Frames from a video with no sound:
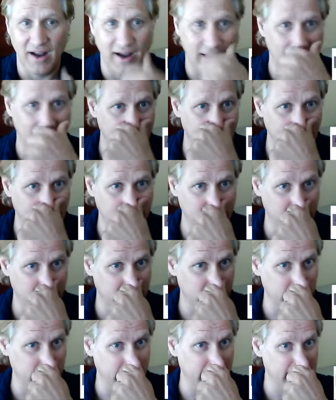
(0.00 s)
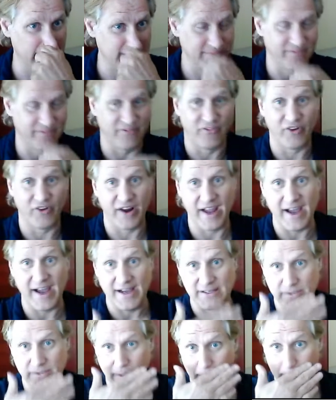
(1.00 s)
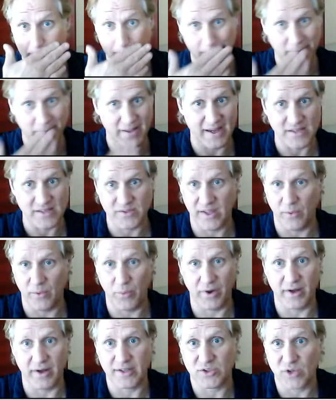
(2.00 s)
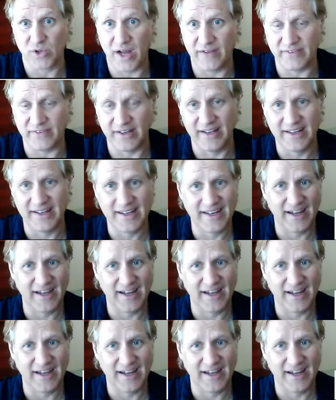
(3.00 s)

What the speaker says: I literally got some free guys, right? Guys that went undrafted.